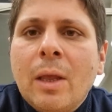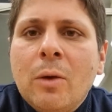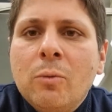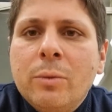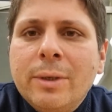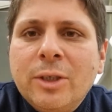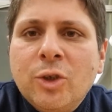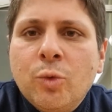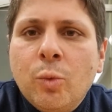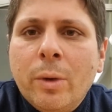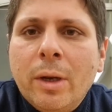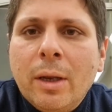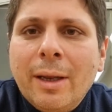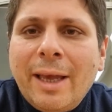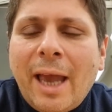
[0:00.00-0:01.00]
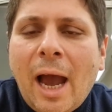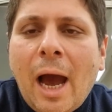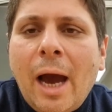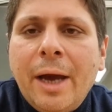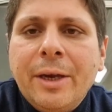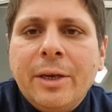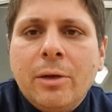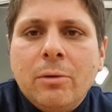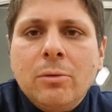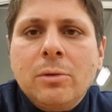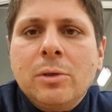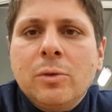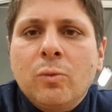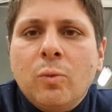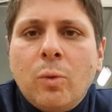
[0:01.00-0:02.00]
which will guide you
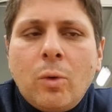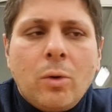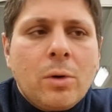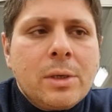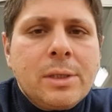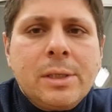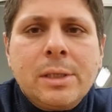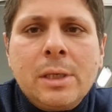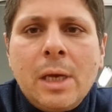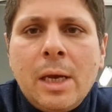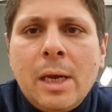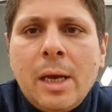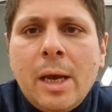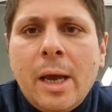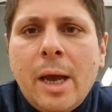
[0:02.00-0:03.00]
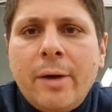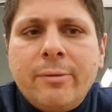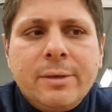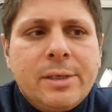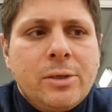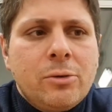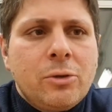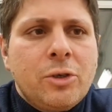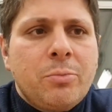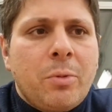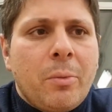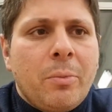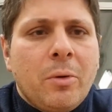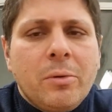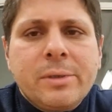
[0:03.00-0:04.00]
towards a research
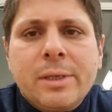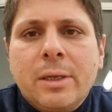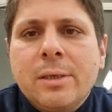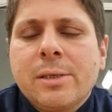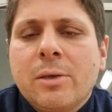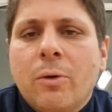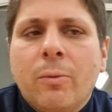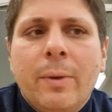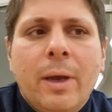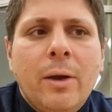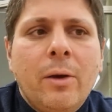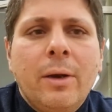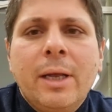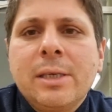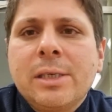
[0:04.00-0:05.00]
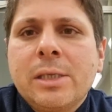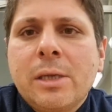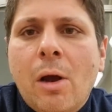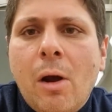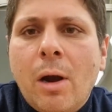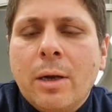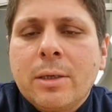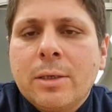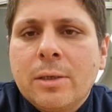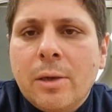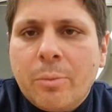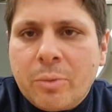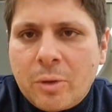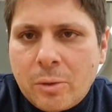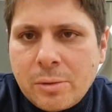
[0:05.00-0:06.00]
proposal. So we are going to start the
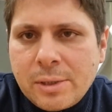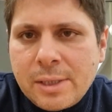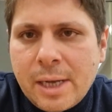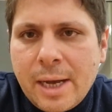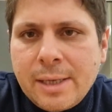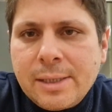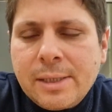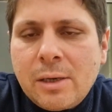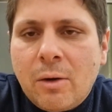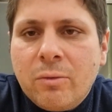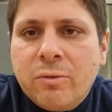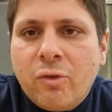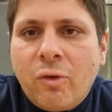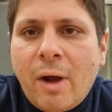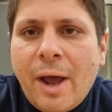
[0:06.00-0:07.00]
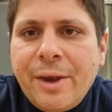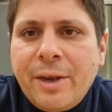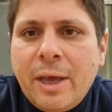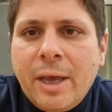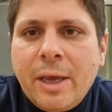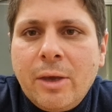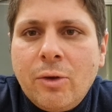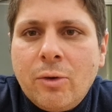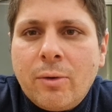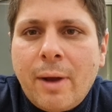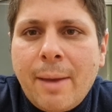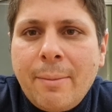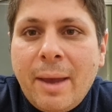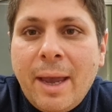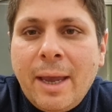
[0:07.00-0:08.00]
process of writing your
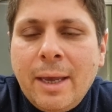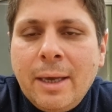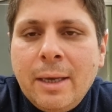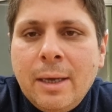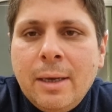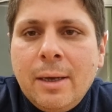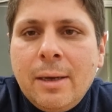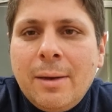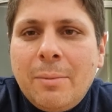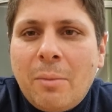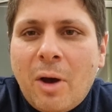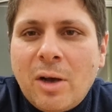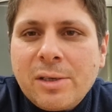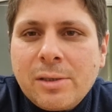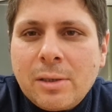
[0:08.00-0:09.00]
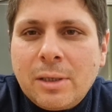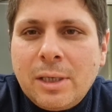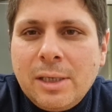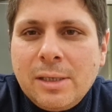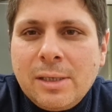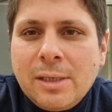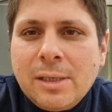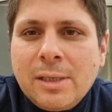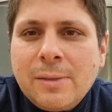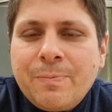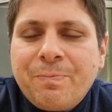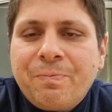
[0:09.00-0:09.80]
MA master thesis,